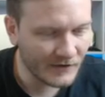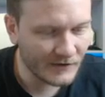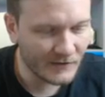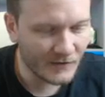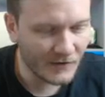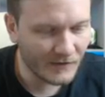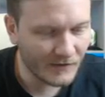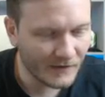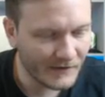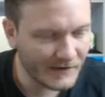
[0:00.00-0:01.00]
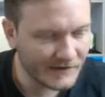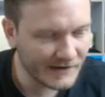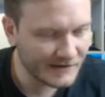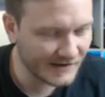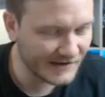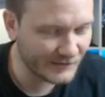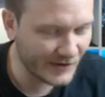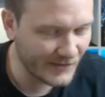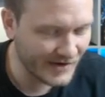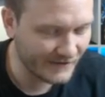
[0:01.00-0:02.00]
know what one this is. This is
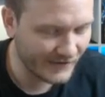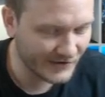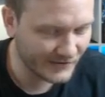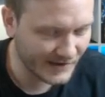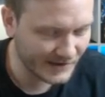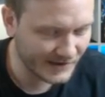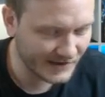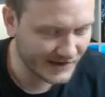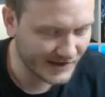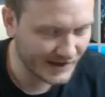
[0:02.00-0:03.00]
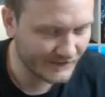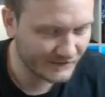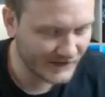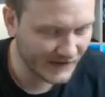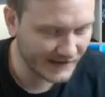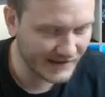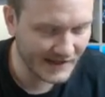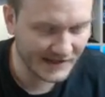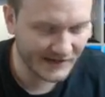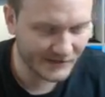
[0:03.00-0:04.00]
my minty fresh one actually. Tiny
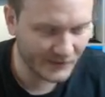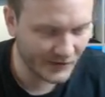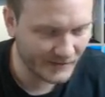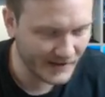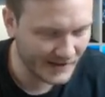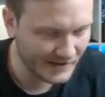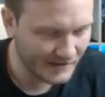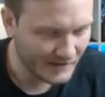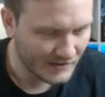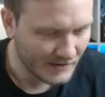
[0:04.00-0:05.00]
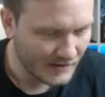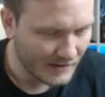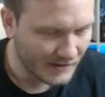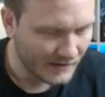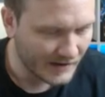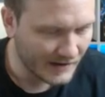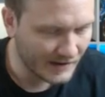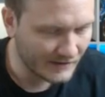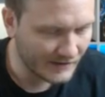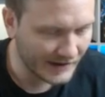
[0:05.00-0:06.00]
nick down the bottom here.
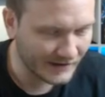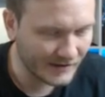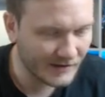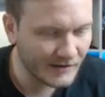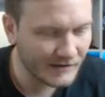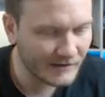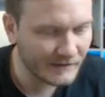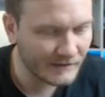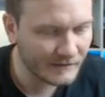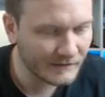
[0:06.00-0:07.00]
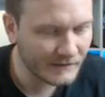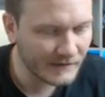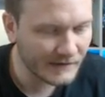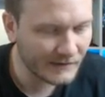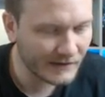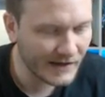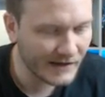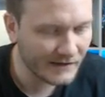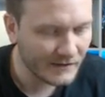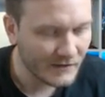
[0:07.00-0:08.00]
Either on
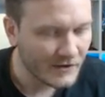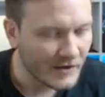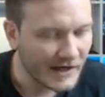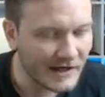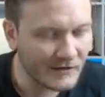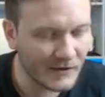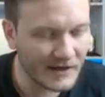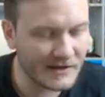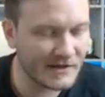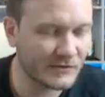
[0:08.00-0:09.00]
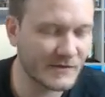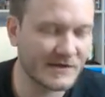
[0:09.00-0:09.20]
there. Either way, this will be